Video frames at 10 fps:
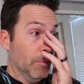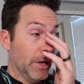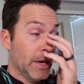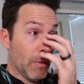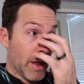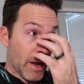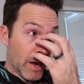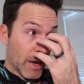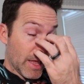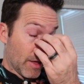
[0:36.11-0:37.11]
But anyway,
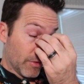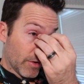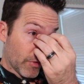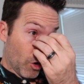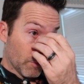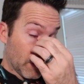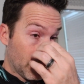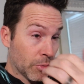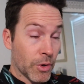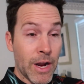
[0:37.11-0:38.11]
uh, yeah, they have the
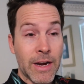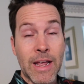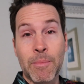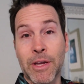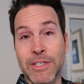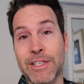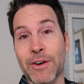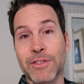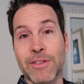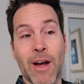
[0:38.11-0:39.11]
homecoming parade, and because
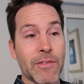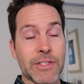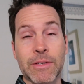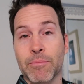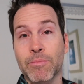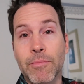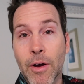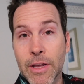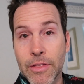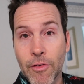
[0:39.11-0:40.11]
Sierra's obviously
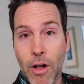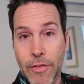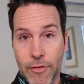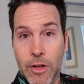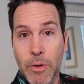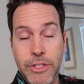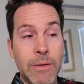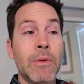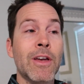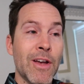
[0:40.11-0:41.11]
in the ball on the volleyball
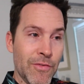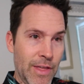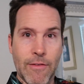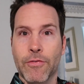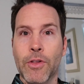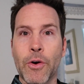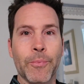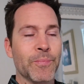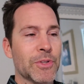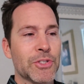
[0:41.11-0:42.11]
team, they have a
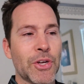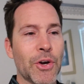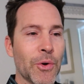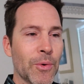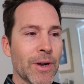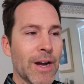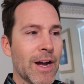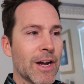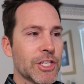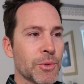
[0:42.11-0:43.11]
float. So
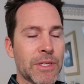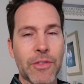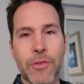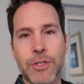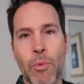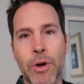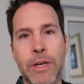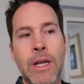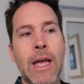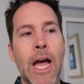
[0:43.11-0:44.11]
uh, she was out there this
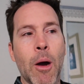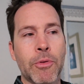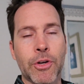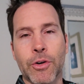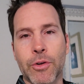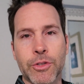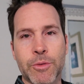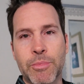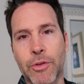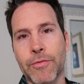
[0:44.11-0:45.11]
morning helping the
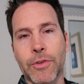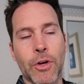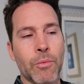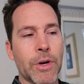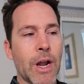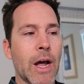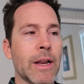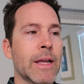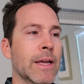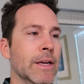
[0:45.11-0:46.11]
girls build the float and whatnot.